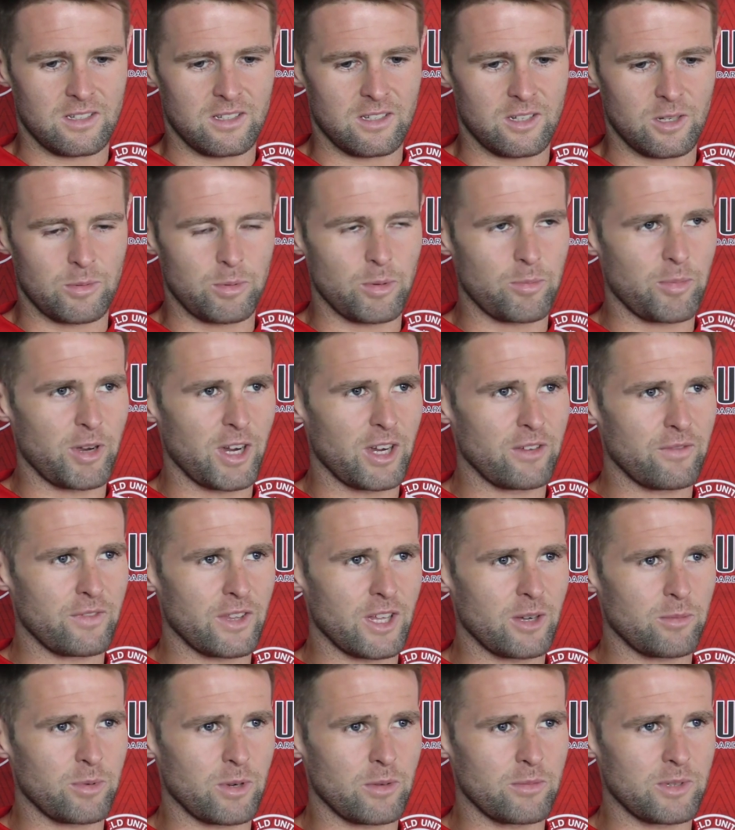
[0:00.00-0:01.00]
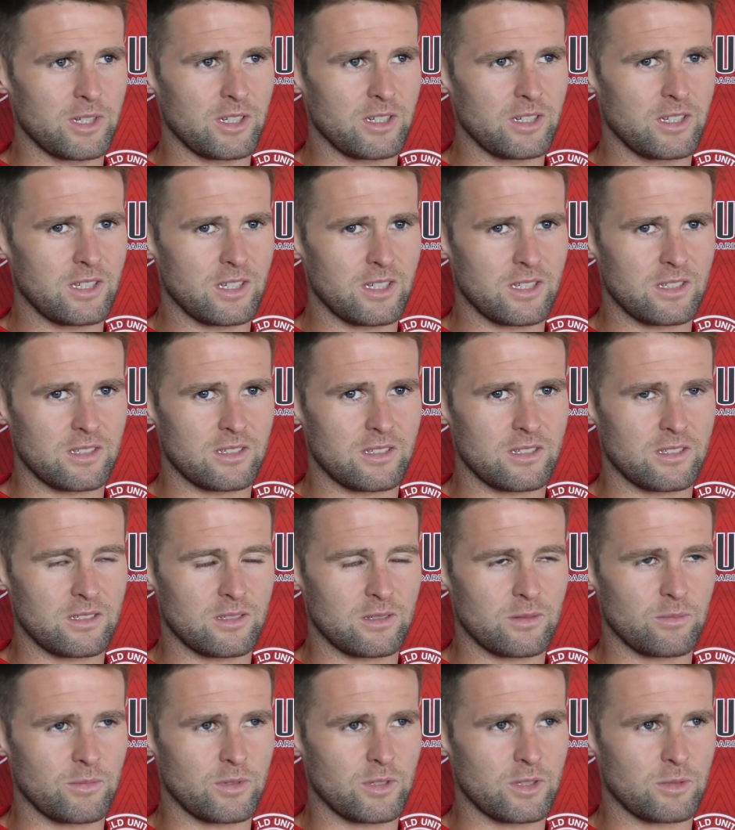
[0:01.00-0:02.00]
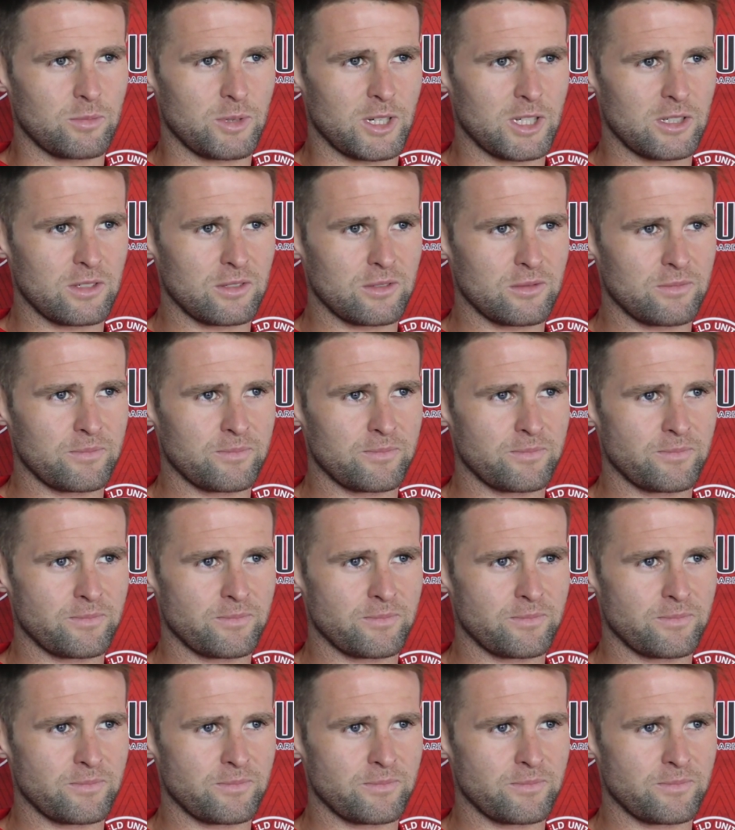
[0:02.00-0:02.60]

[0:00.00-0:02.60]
you know, preparing for that Premier League is something special.